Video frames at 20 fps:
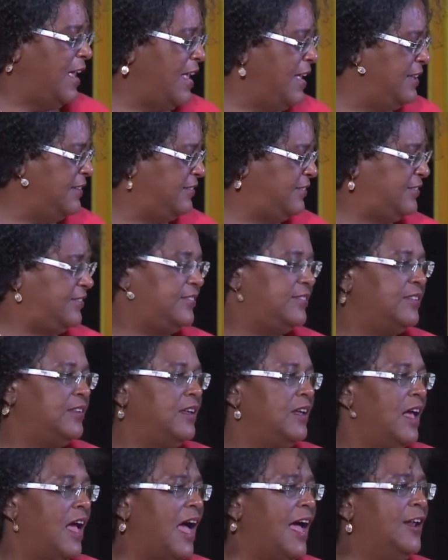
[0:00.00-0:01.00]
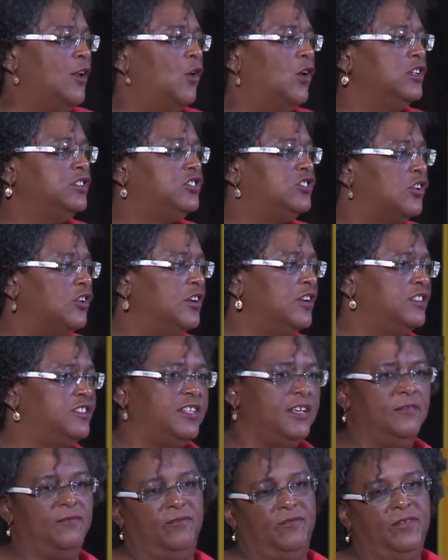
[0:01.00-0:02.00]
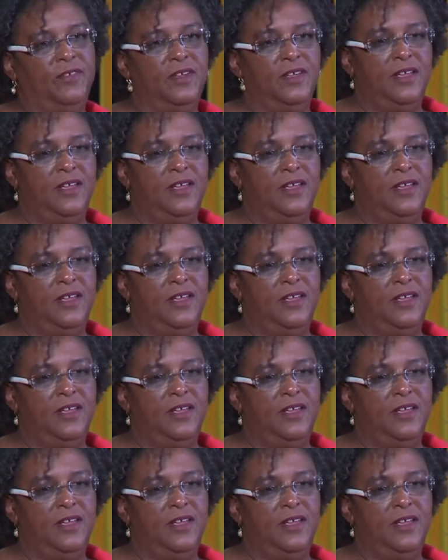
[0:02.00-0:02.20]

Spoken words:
is an alternative